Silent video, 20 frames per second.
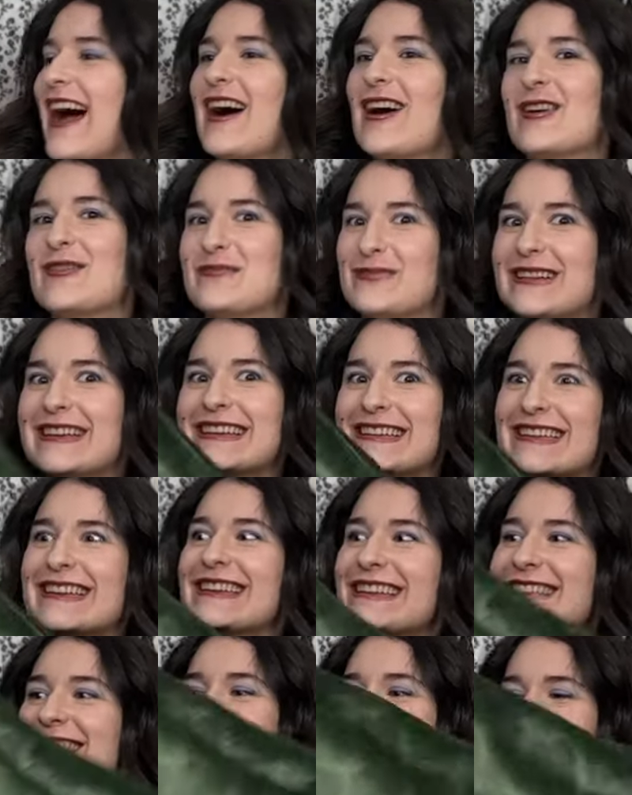our blanket
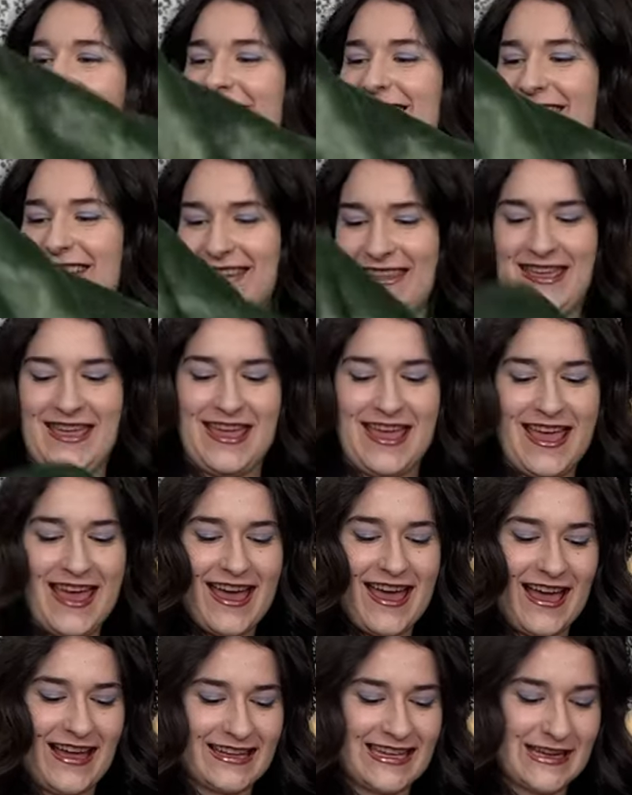is done.
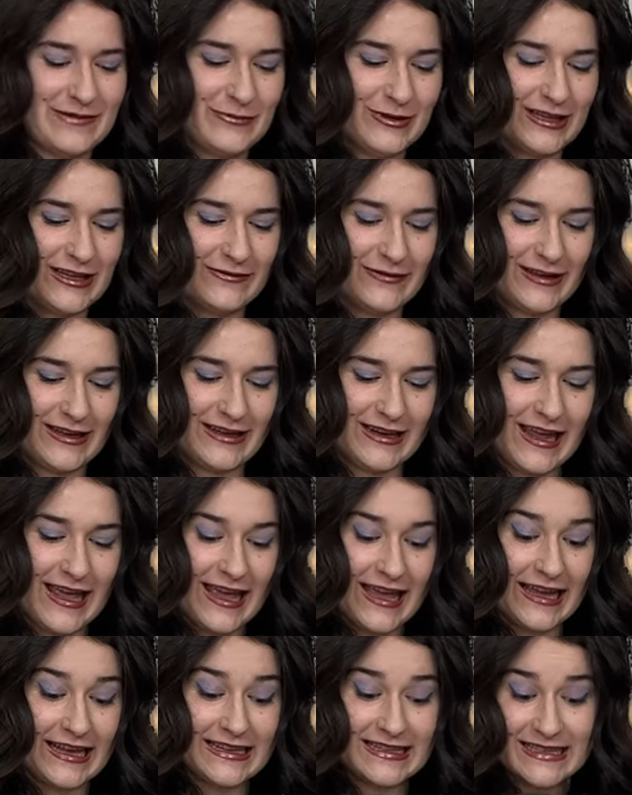I can't believe it.
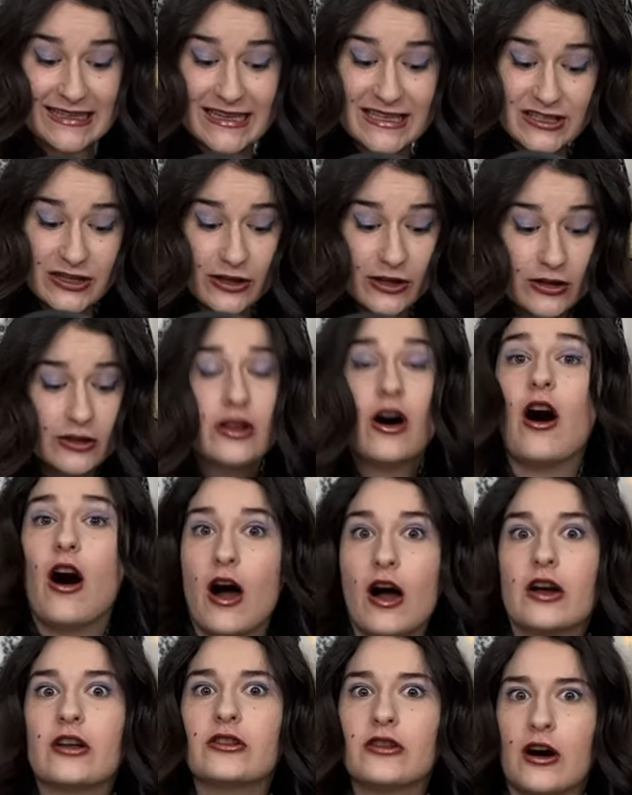it this took a
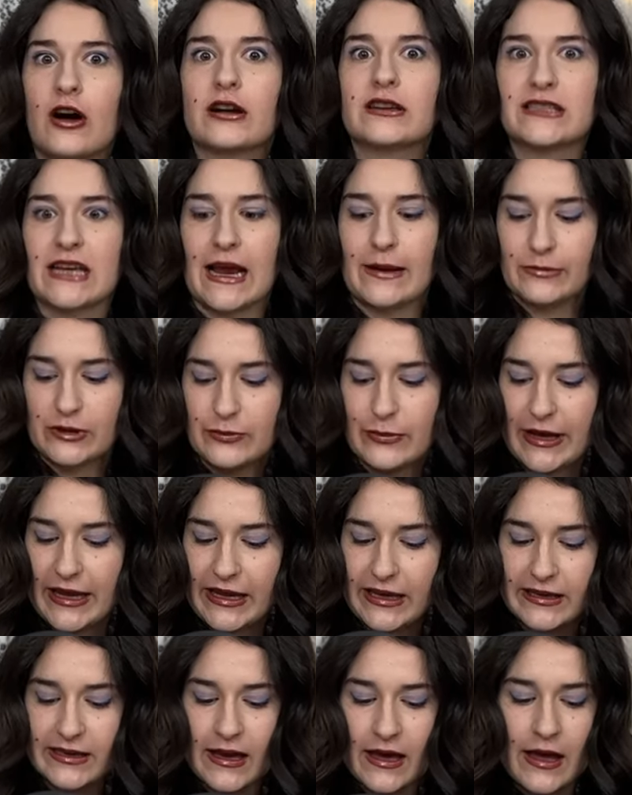long, long time to
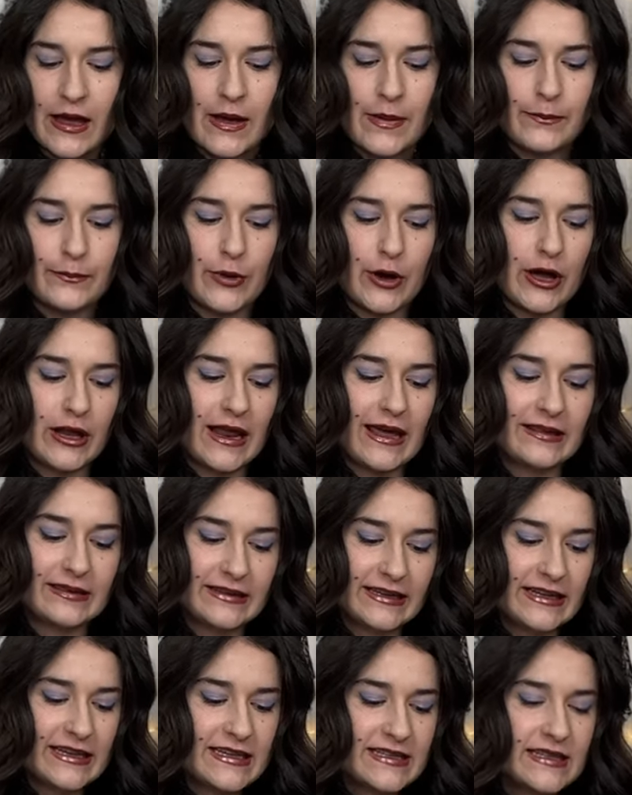make but at
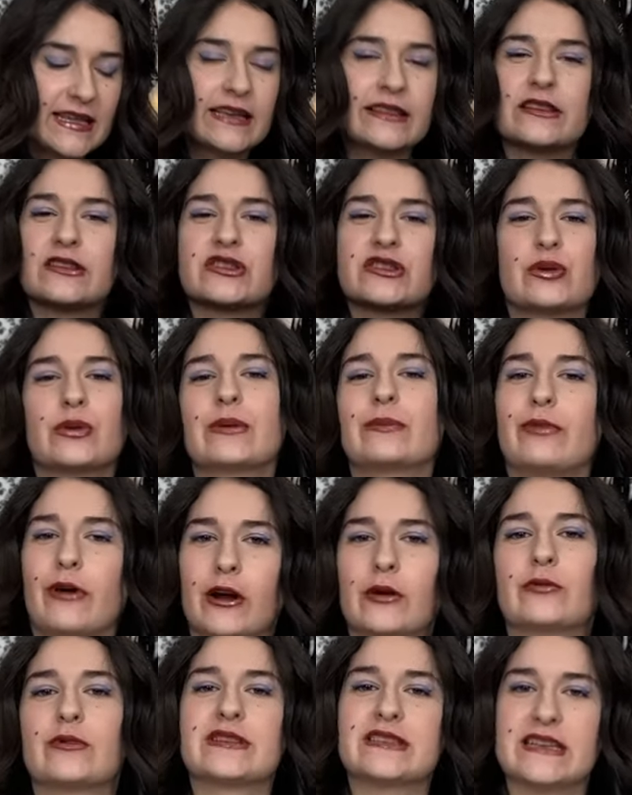least like the sewing
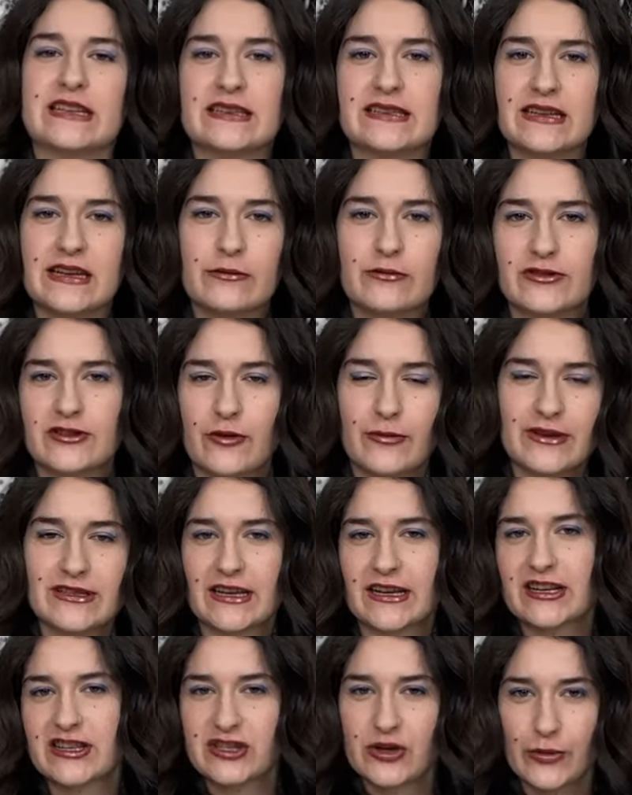part was easy it was always
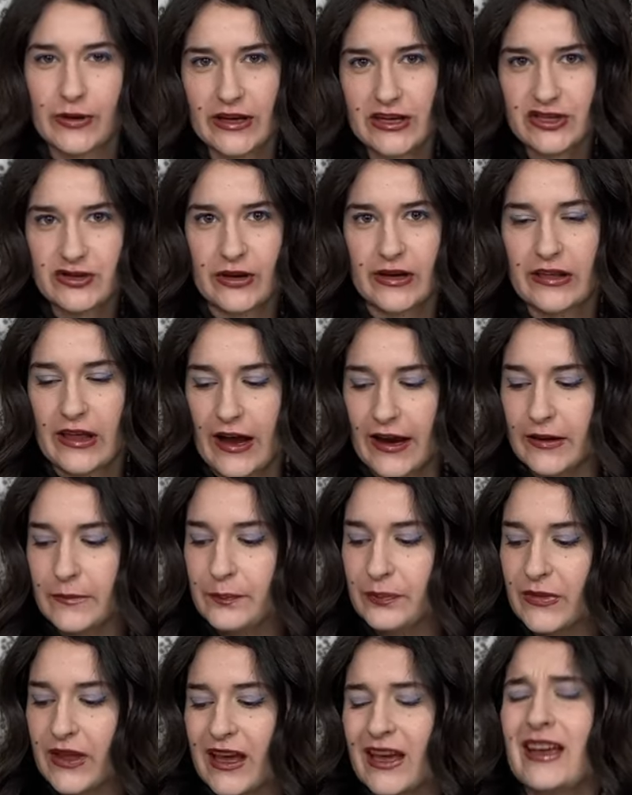like sewing in a straight line
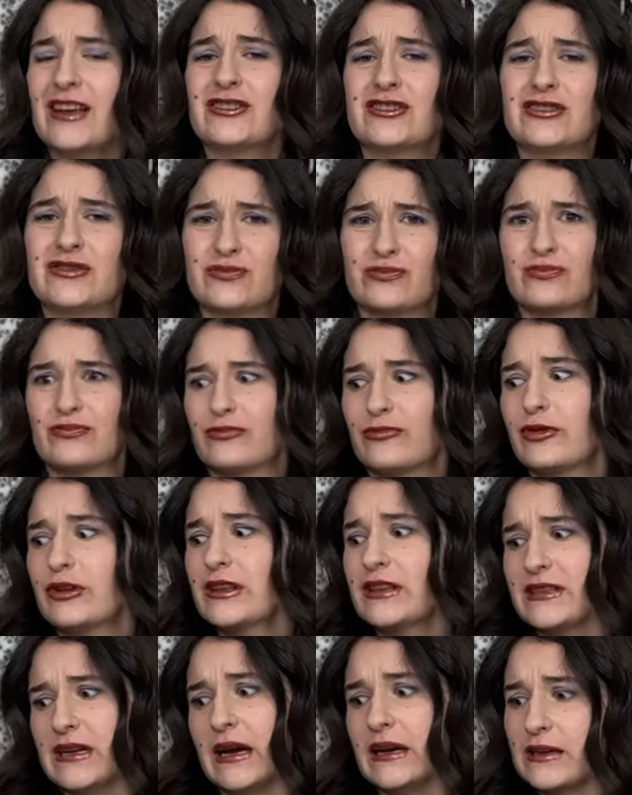it's just really
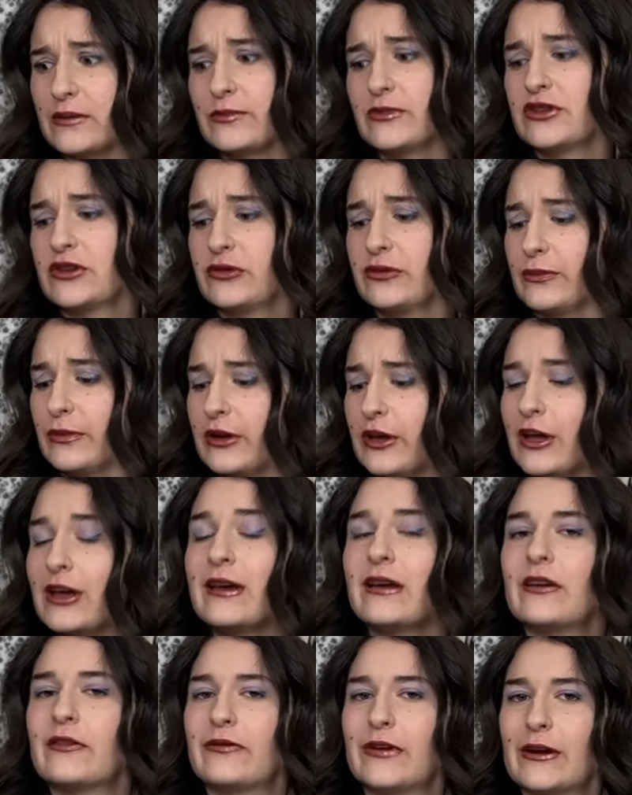time consuming
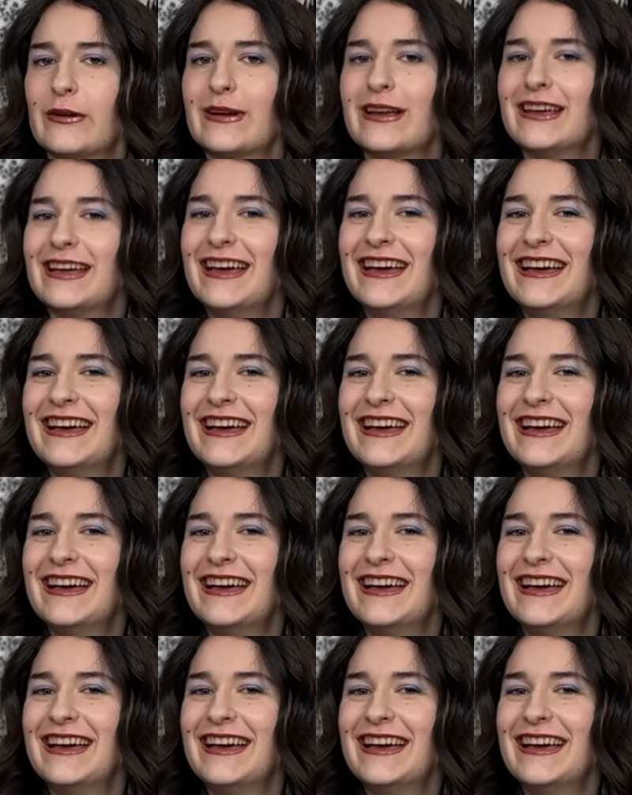very